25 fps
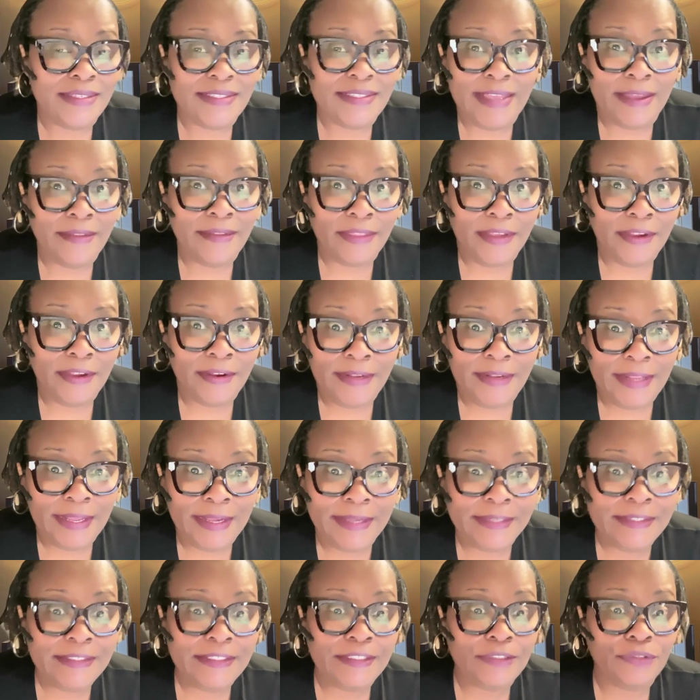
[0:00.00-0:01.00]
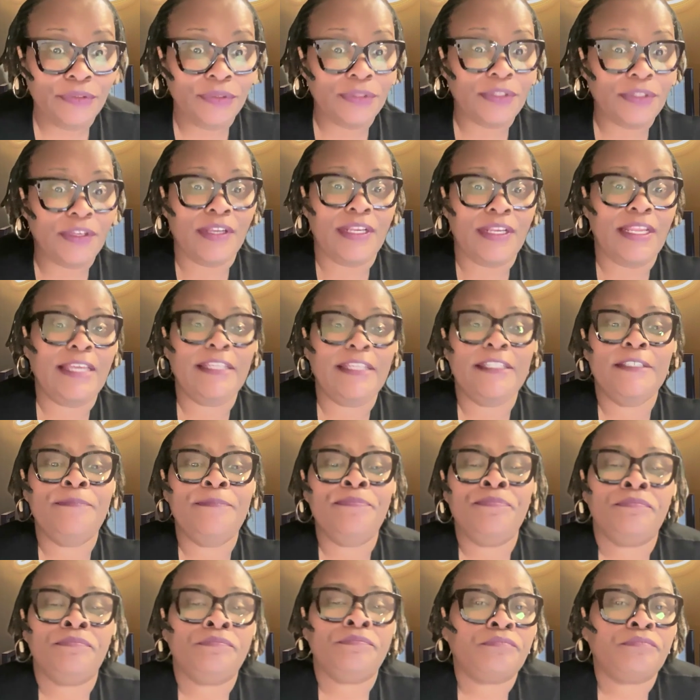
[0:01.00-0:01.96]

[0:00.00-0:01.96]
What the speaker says: South Carolina and North Carolina,